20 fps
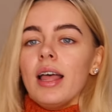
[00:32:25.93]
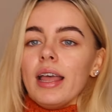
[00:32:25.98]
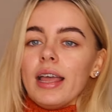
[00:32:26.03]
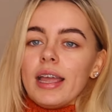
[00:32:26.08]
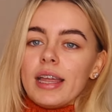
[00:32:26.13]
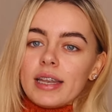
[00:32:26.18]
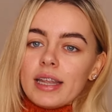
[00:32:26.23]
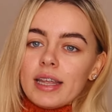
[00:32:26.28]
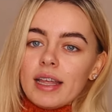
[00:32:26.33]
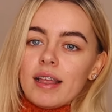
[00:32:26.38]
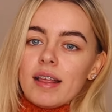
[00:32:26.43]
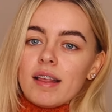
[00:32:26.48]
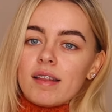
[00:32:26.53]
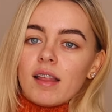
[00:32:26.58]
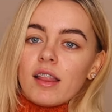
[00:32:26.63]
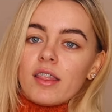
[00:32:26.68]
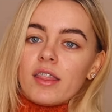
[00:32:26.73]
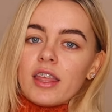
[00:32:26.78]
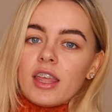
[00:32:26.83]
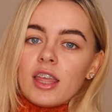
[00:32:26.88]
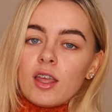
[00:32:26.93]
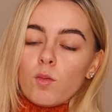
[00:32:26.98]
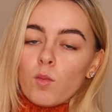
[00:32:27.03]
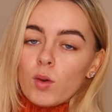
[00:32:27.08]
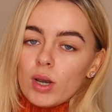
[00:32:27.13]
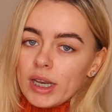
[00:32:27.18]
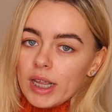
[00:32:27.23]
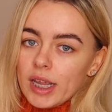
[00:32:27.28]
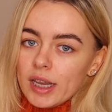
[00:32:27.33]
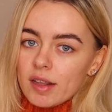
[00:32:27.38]
It is the
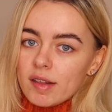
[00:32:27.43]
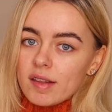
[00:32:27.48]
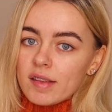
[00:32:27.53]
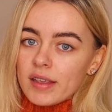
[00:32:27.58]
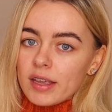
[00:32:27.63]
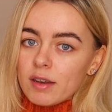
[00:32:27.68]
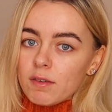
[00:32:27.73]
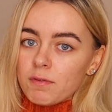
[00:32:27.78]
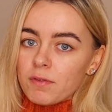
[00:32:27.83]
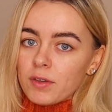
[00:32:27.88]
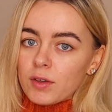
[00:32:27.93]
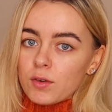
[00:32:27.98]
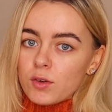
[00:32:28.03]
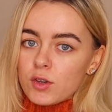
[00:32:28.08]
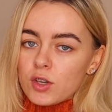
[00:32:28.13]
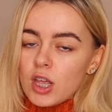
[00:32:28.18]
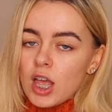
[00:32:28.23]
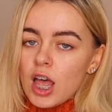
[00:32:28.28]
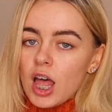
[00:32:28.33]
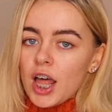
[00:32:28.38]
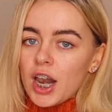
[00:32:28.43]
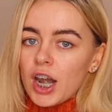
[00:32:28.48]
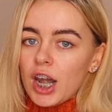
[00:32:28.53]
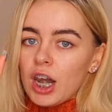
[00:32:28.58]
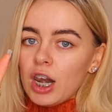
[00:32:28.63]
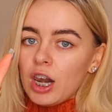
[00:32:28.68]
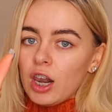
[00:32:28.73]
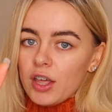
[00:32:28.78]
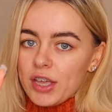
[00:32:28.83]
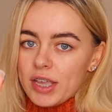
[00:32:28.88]
Weleda Skin Food
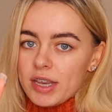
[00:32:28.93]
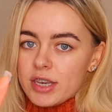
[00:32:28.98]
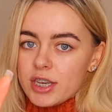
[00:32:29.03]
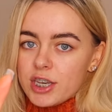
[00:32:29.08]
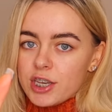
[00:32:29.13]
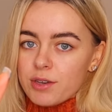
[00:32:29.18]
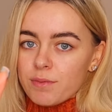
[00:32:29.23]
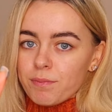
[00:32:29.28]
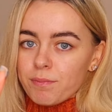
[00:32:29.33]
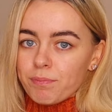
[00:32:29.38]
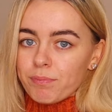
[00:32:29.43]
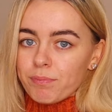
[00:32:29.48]
Light.